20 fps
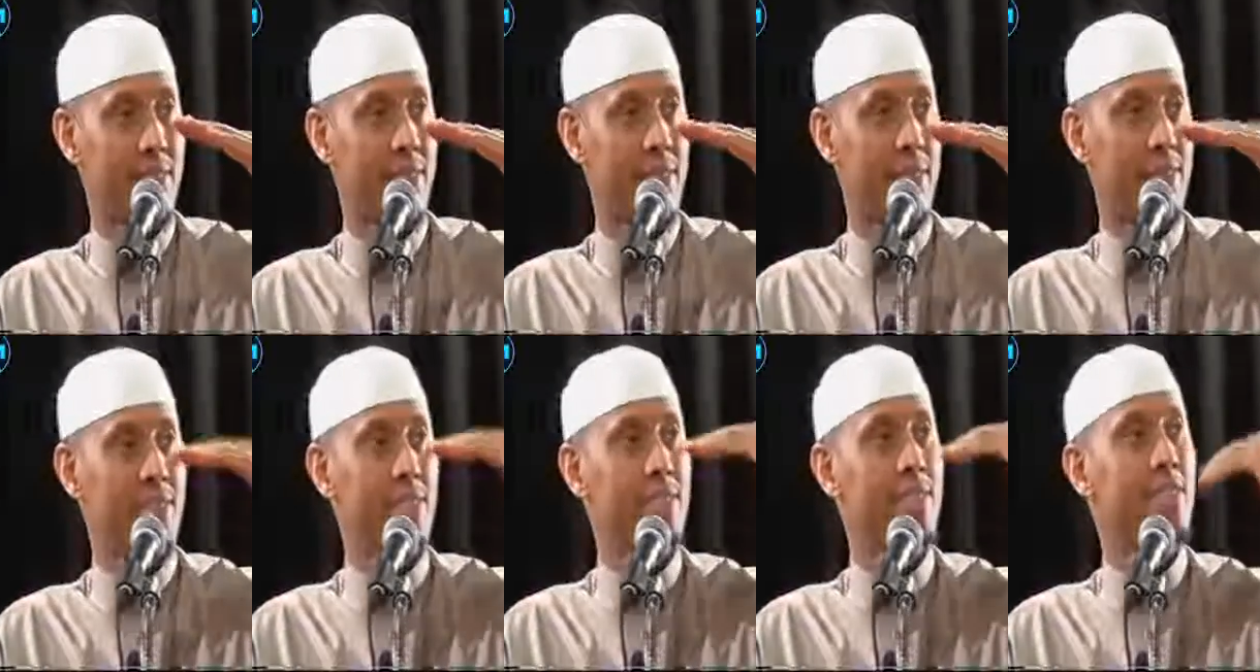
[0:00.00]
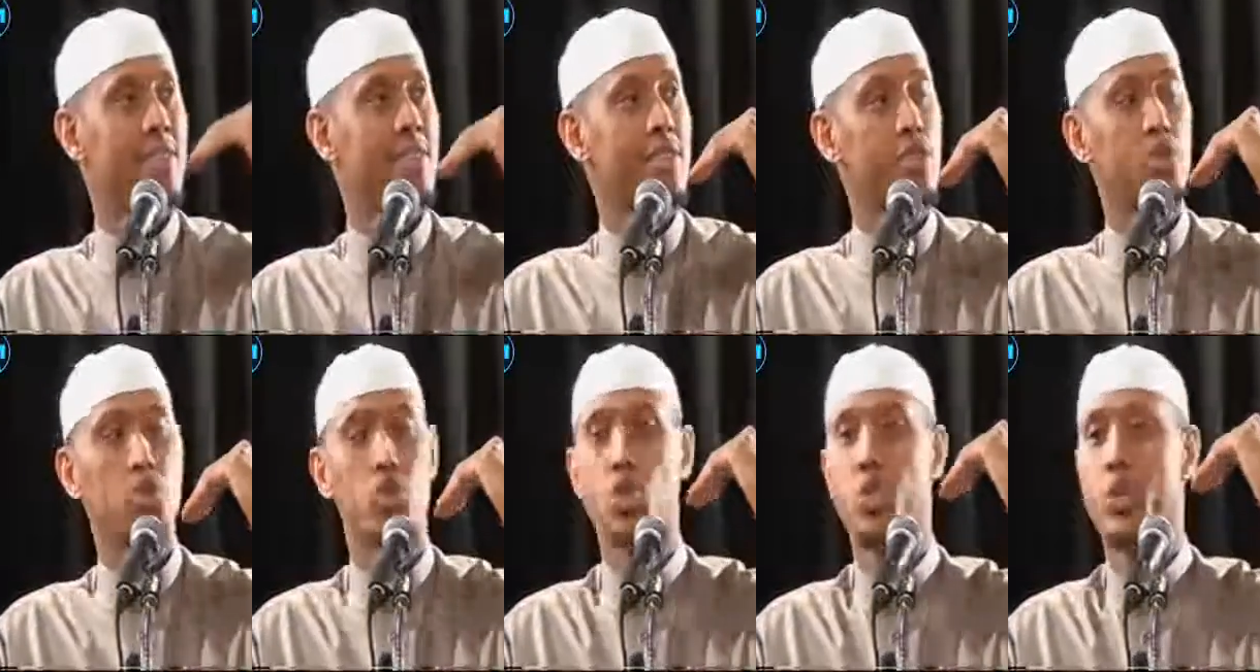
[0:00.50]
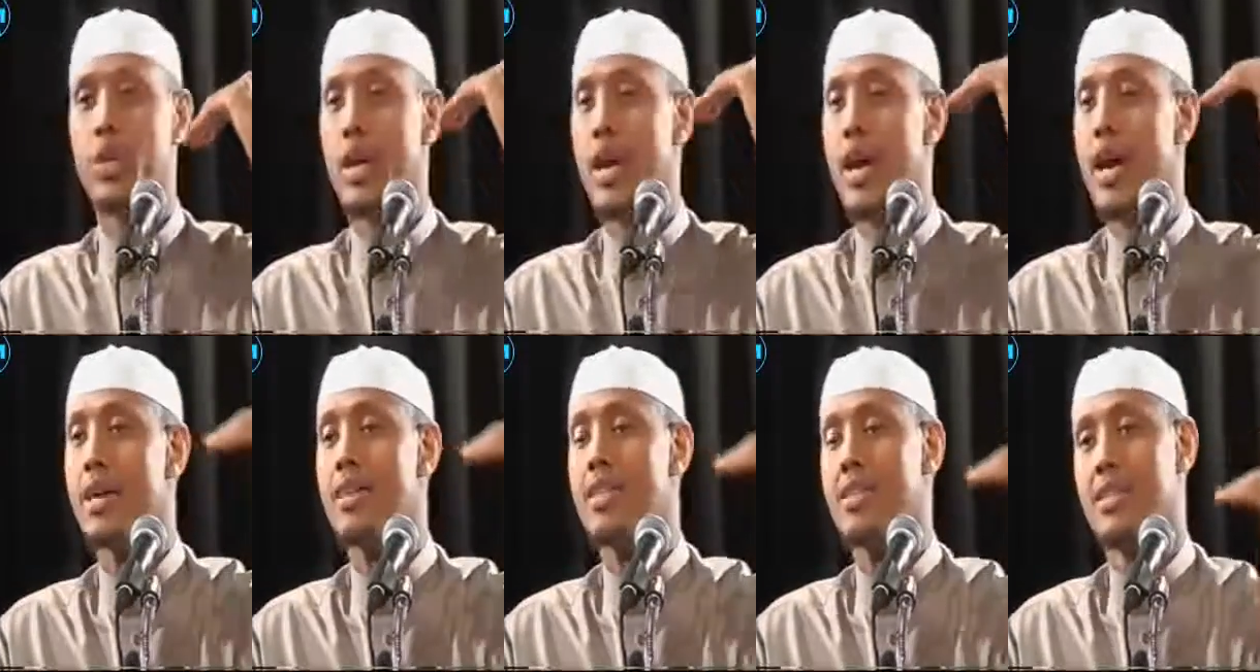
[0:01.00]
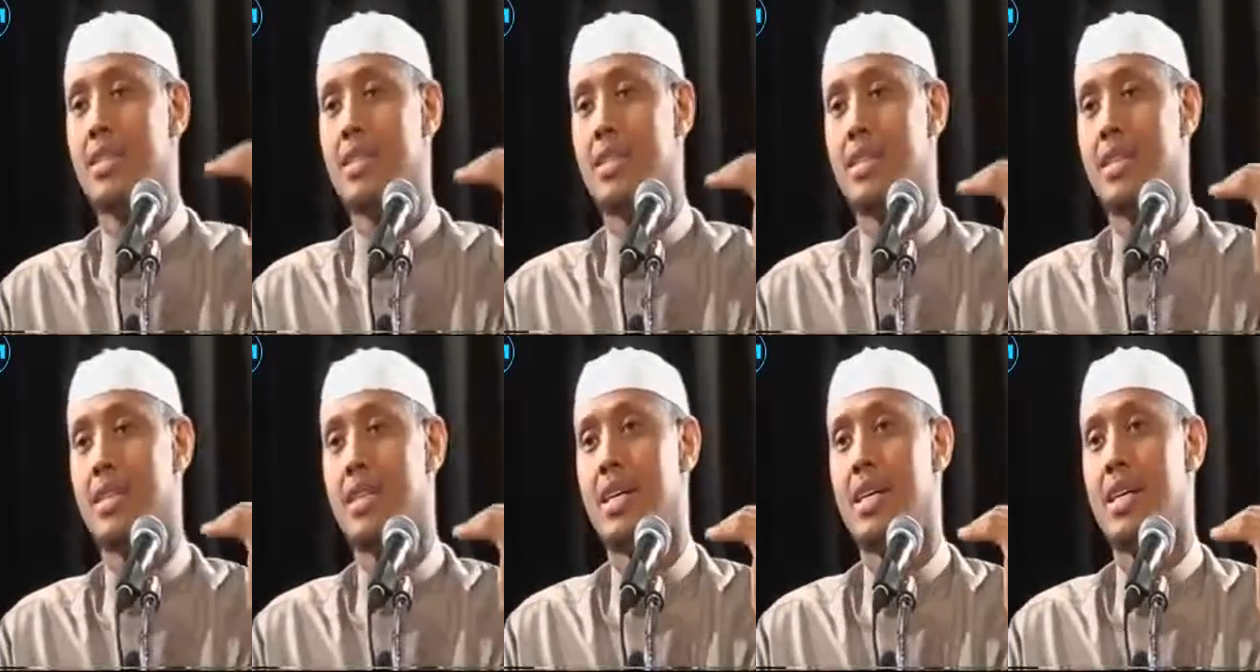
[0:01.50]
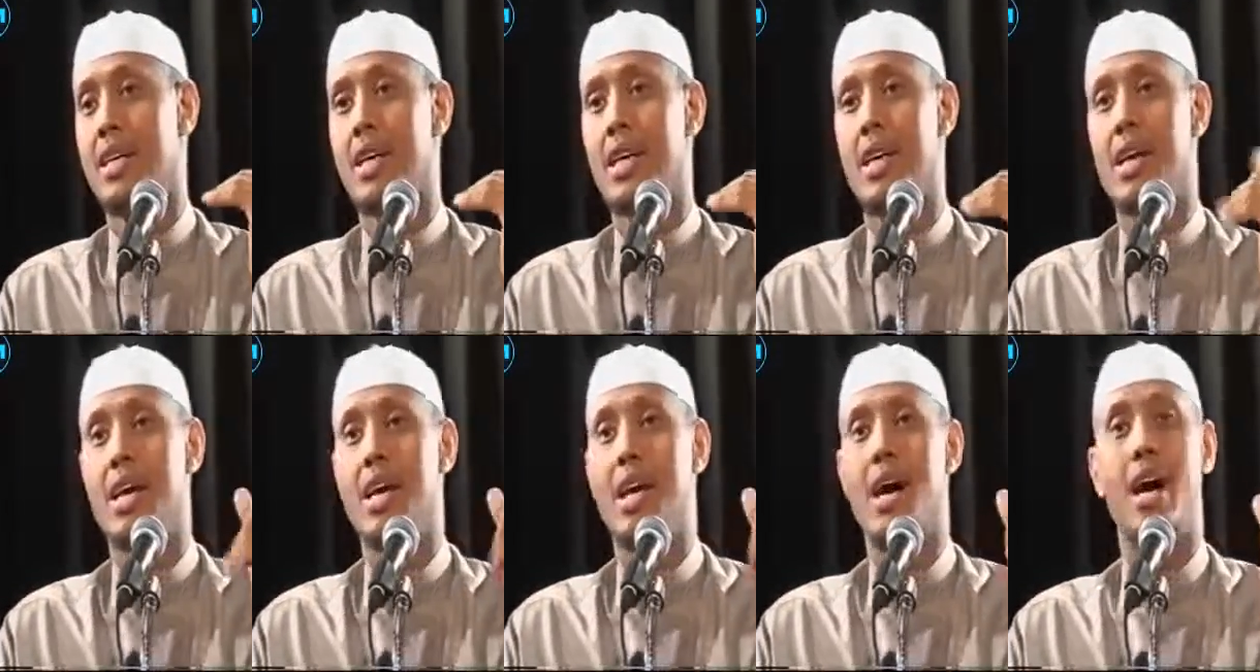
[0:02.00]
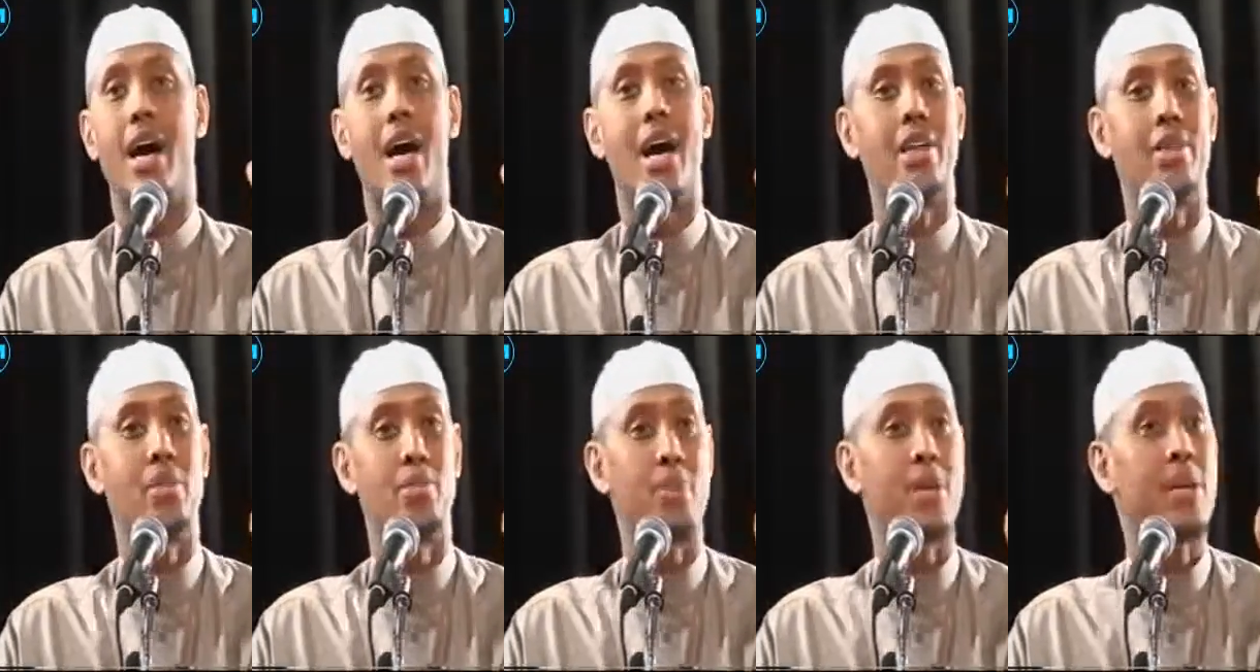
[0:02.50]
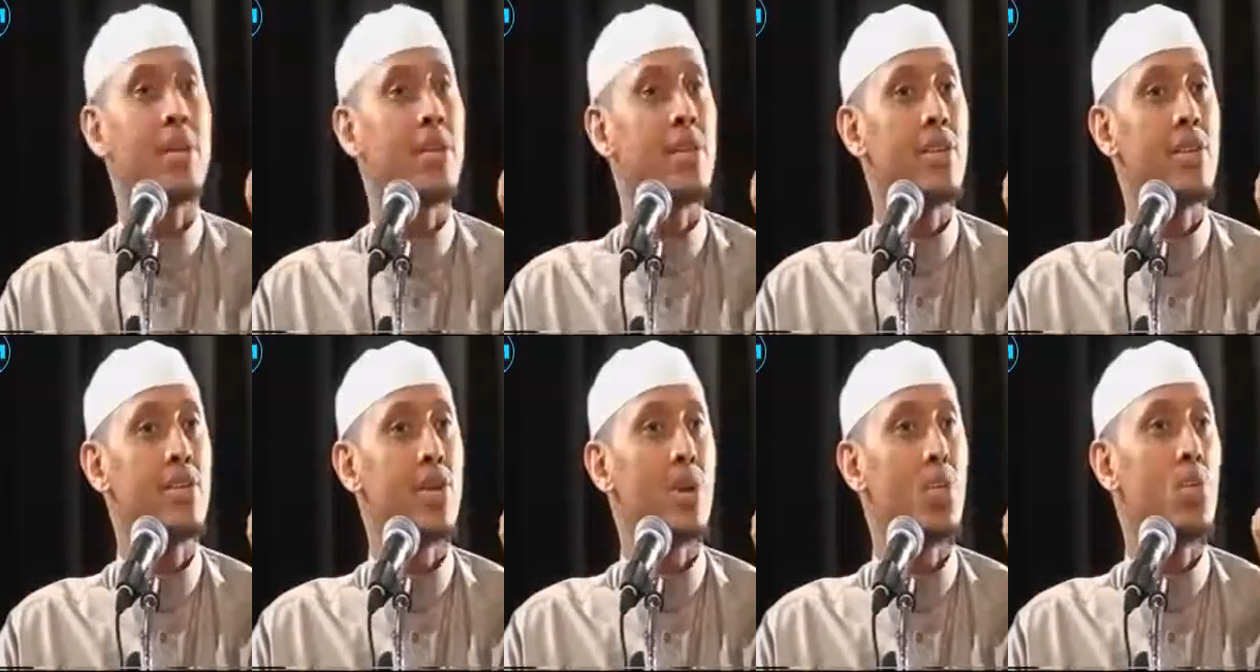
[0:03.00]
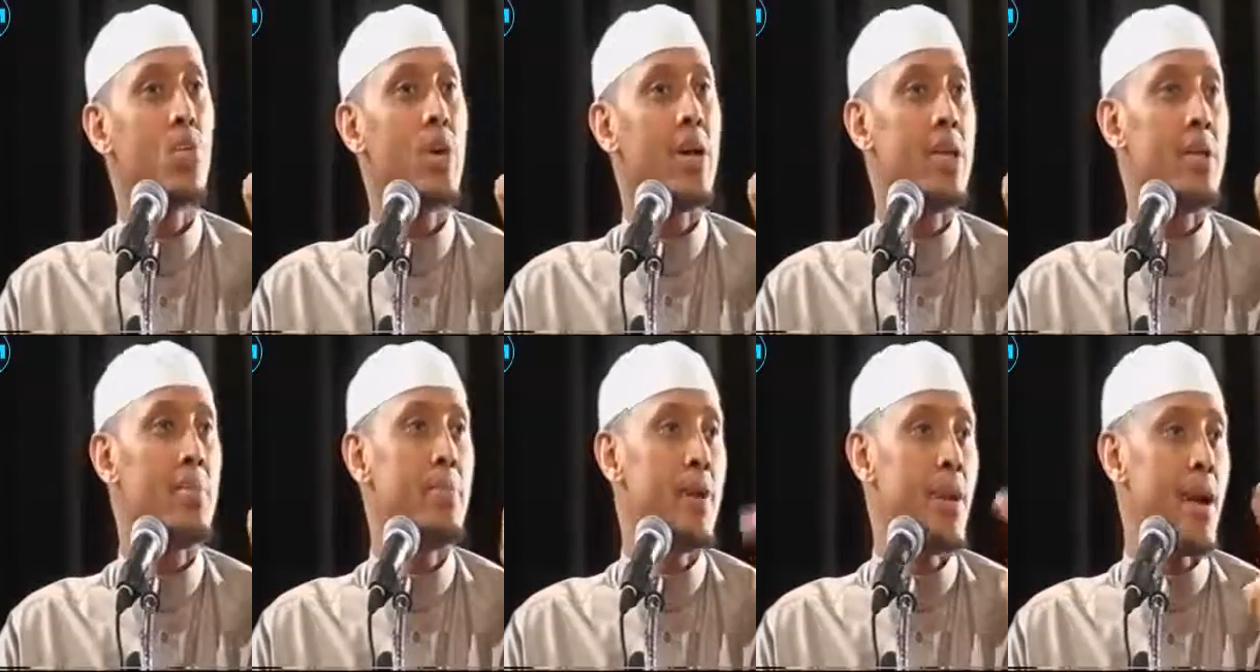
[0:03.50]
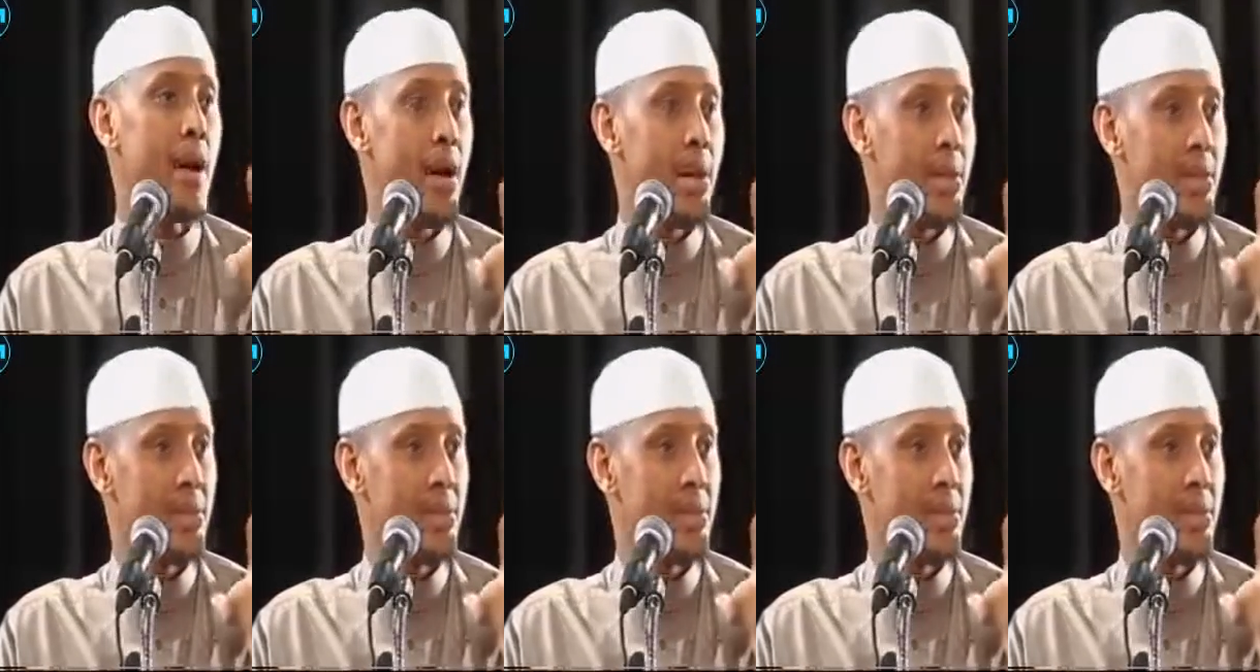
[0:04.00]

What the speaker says: Sisters are doing excellent. And the brothers are way behind.